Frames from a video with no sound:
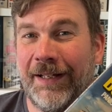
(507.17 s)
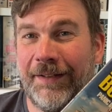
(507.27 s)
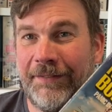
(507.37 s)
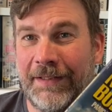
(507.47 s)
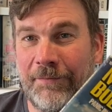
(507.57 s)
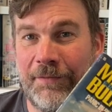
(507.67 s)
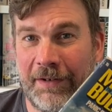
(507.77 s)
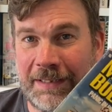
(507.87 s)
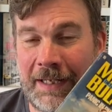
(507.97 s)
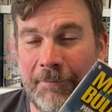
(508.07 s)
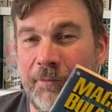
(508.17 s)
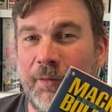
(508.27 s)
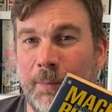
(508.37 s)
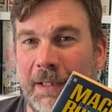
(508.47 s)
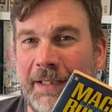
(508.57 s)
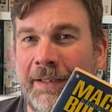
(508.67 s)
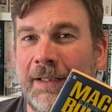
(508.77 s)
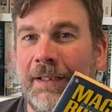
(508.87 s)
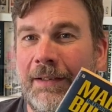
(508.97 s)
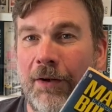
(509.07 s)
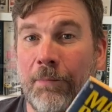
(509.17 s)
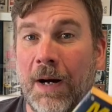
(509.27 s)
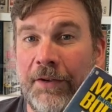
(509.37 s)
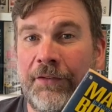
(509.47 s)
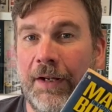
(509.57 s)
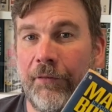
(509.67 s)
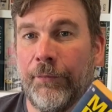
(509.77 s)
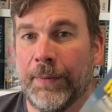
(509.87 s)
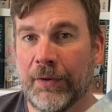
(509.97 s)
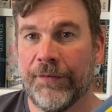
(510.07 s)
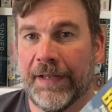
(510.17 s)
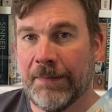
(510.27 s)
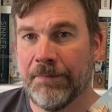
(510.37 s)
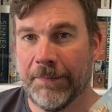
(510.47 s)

sit very comfortably on my shelves, because they,